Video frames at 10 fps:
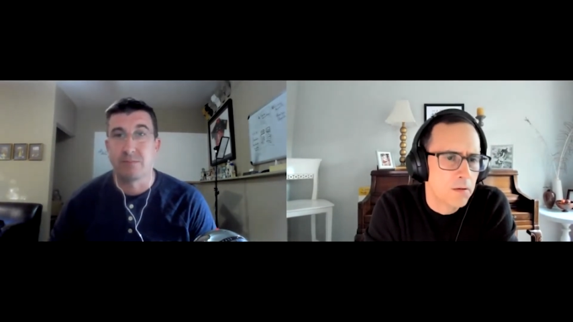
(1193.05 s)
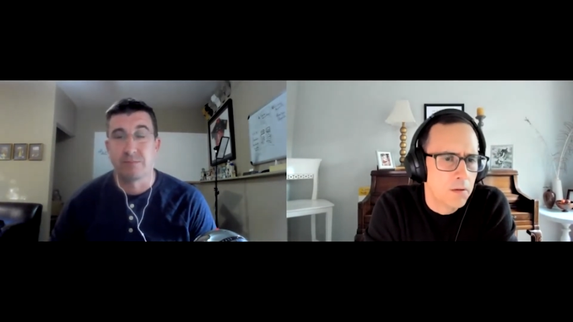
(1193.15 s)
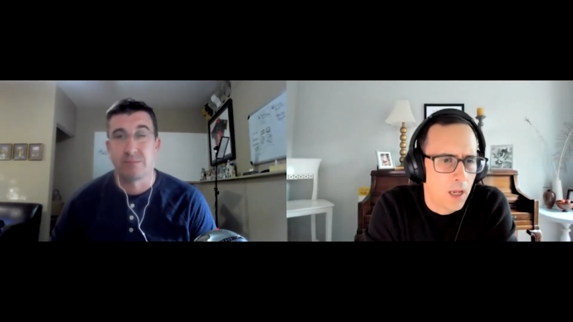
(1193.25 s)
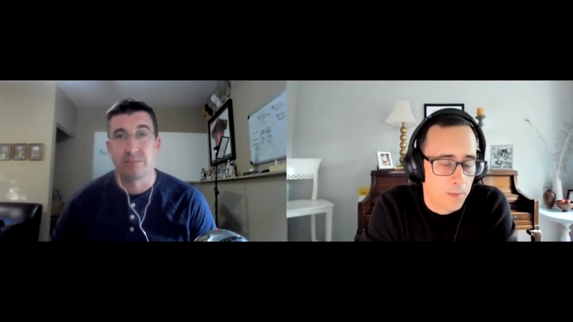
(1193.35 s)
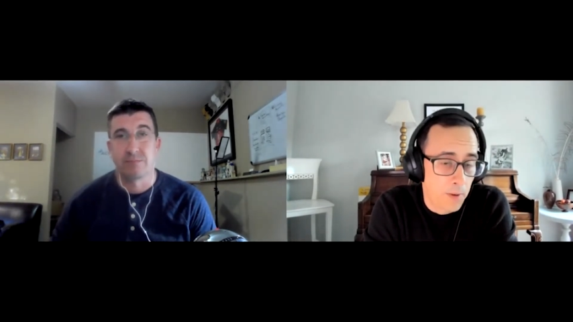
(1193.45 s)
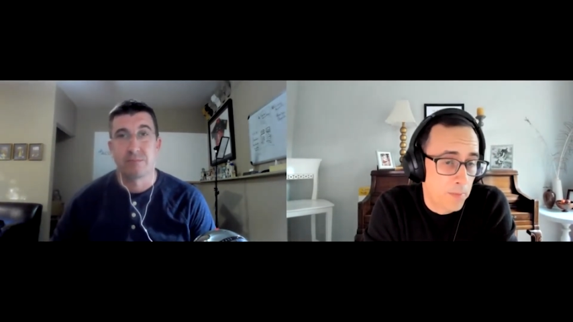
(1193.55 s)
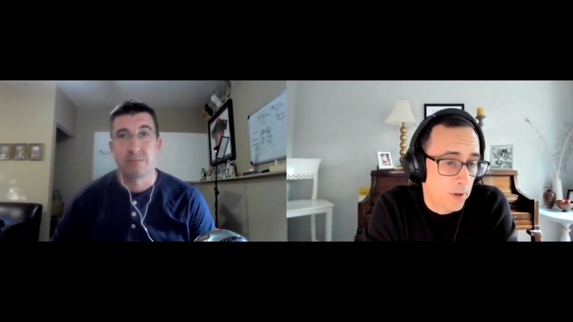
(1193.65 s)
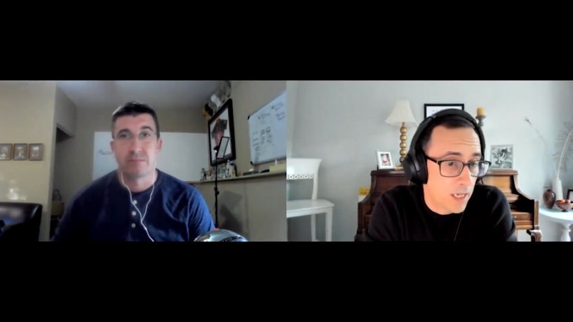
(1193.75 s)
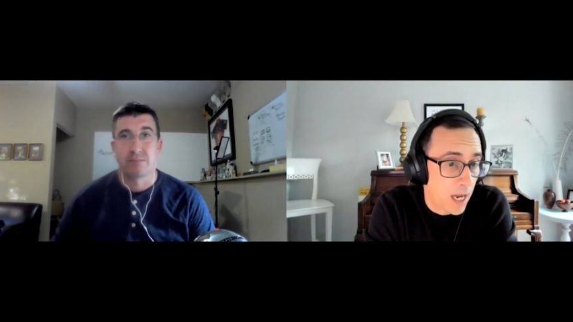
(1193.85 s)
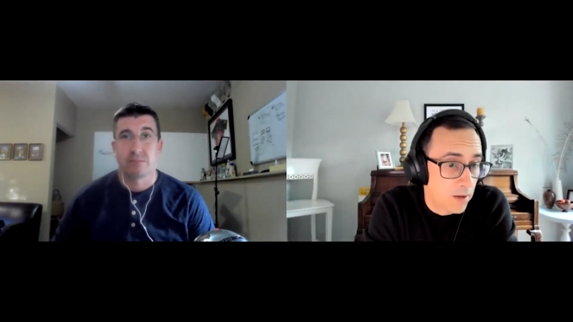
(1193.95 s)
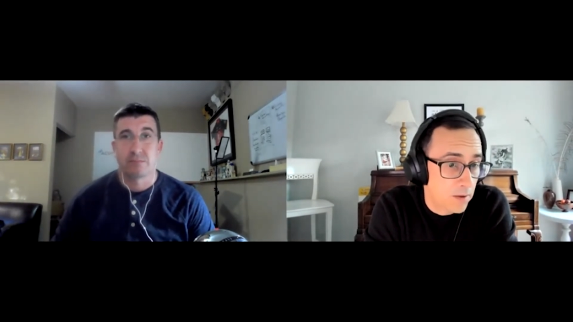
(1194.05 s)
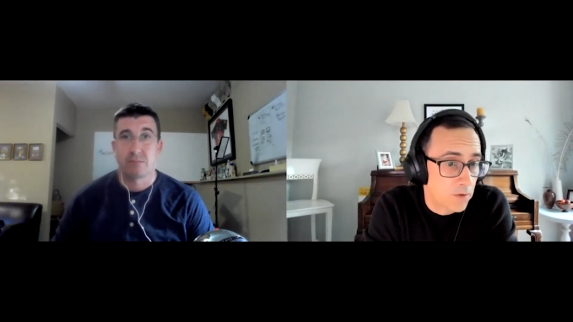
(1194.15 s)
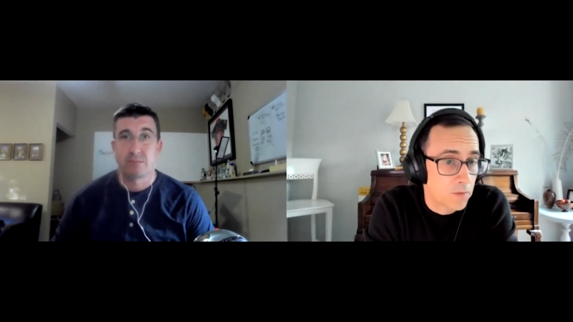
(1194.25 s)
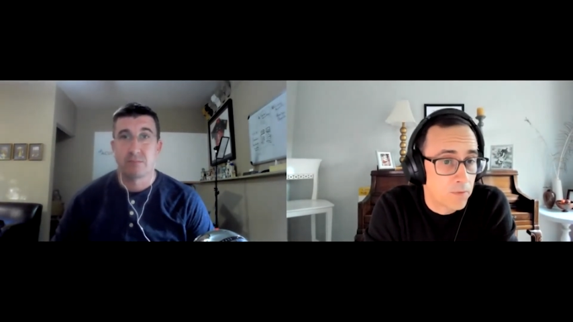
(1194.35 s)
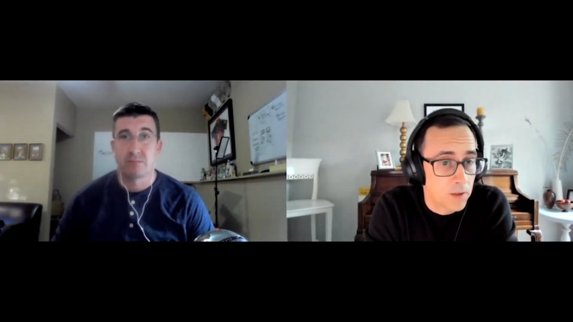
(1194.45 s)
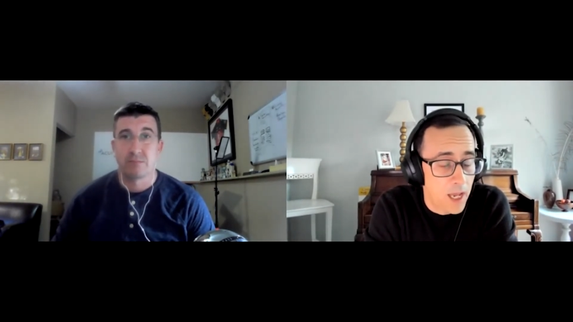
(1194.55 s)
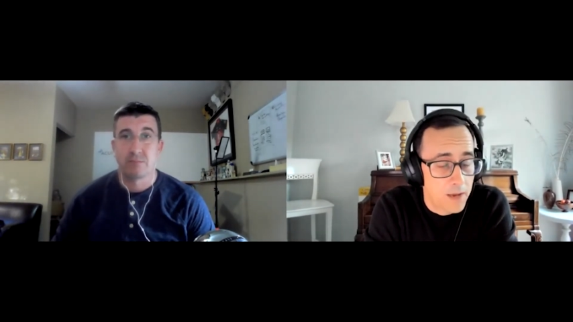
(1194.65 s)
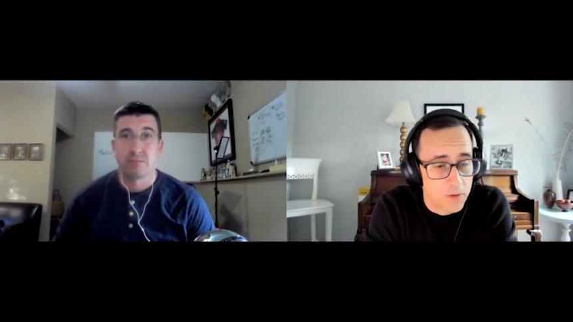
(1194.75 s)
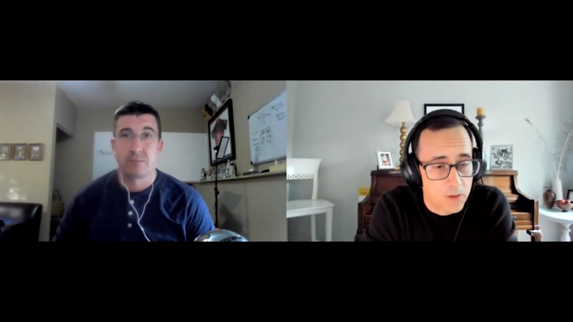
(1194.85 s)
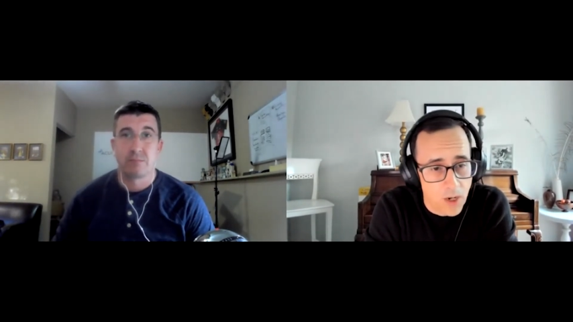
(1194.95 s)
Speaker 1: in a public accounting firm for life.
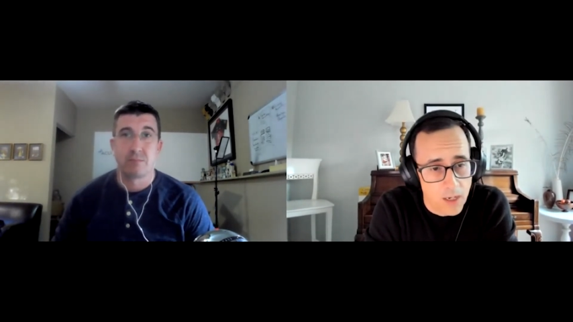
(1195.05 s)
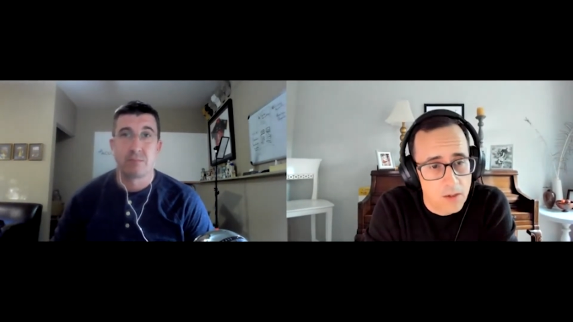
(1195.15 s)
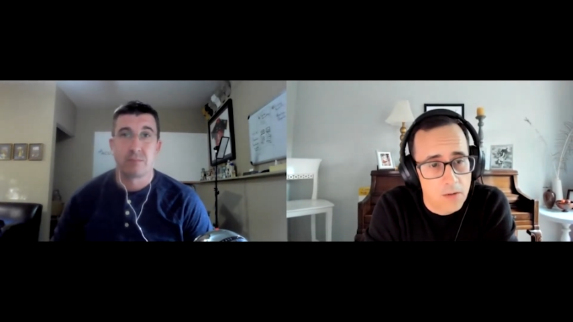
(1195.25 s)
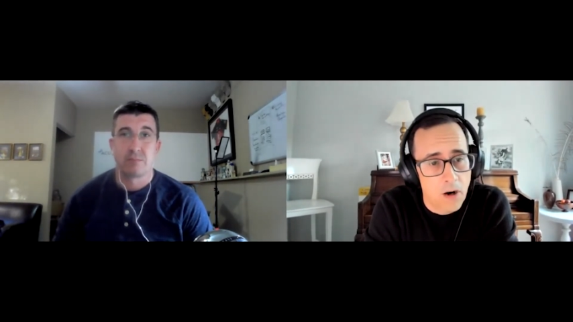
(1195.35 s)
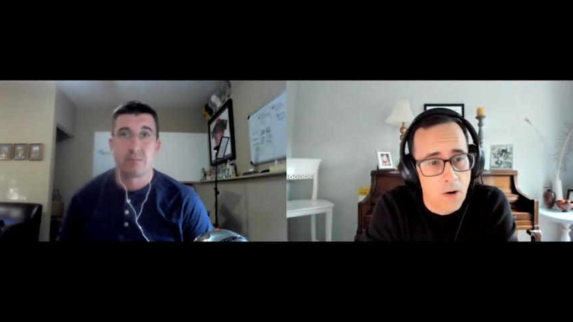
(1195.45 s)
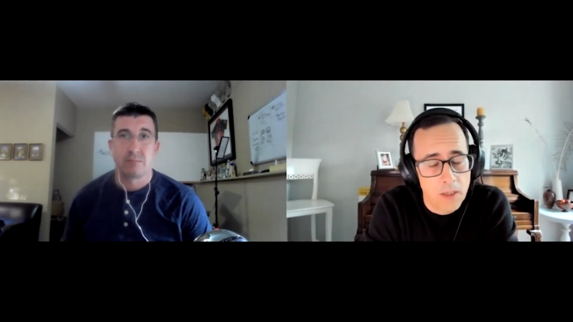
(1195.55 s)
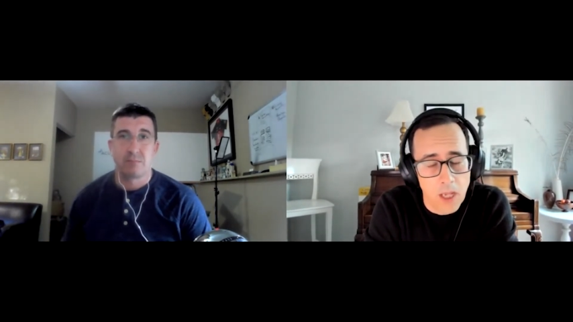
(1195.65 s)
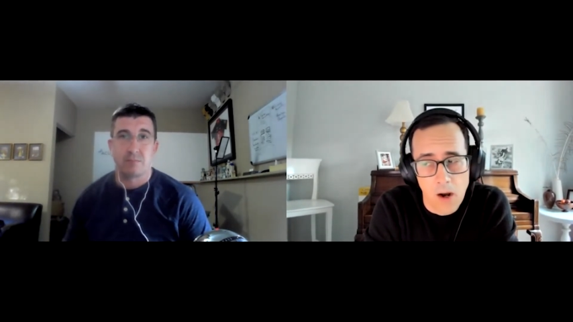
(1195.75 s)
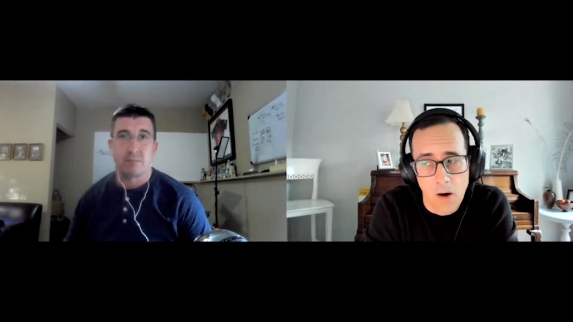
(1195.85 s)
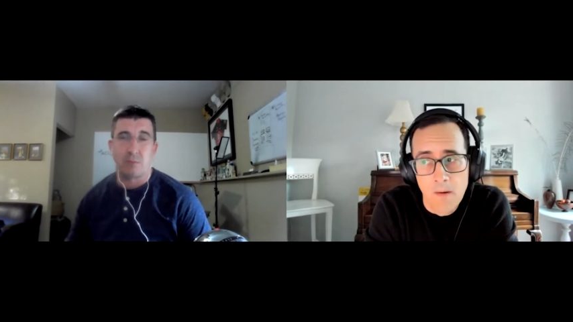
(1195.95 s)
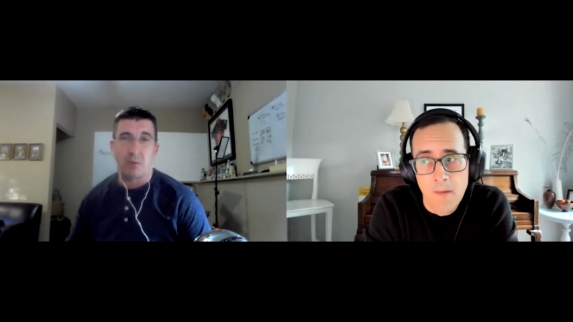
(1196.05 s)
You're trying to grow and go.